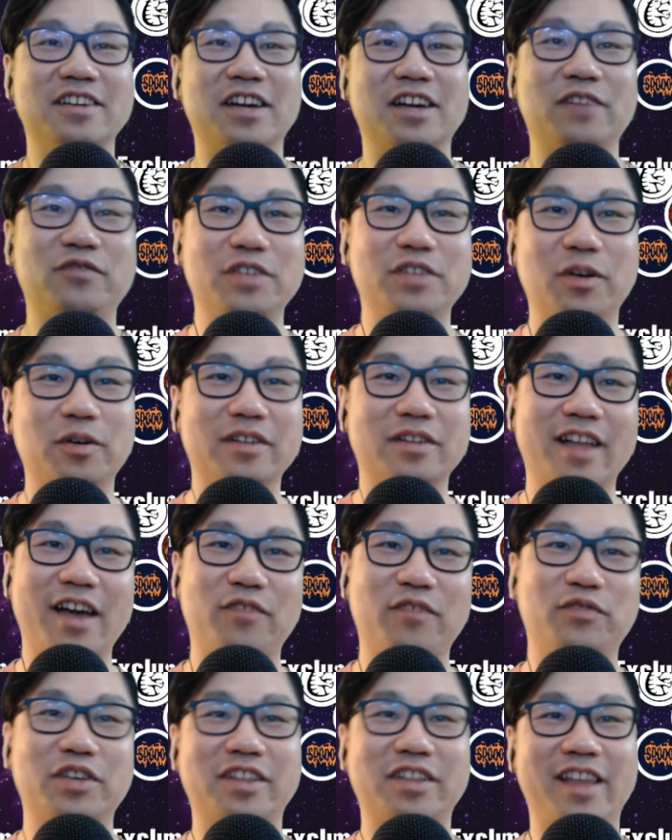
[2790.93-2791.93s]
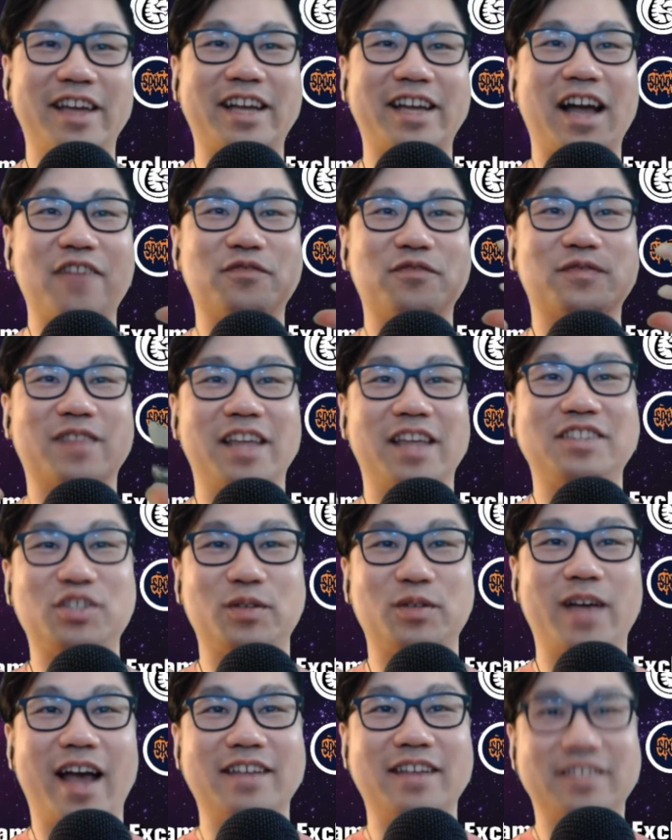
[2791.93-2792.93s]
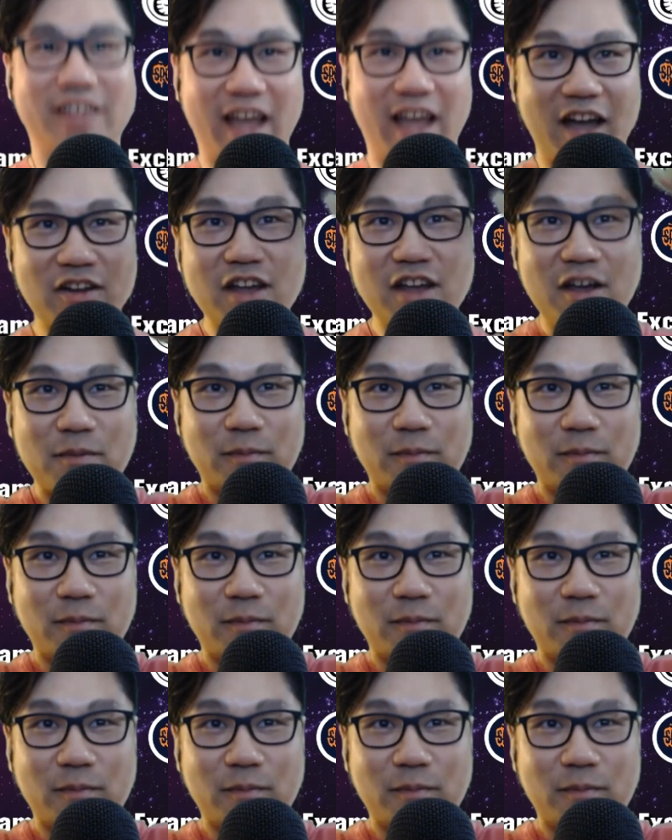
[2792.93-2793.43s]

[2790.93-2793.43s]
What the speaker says: I feel like I've let you guys down.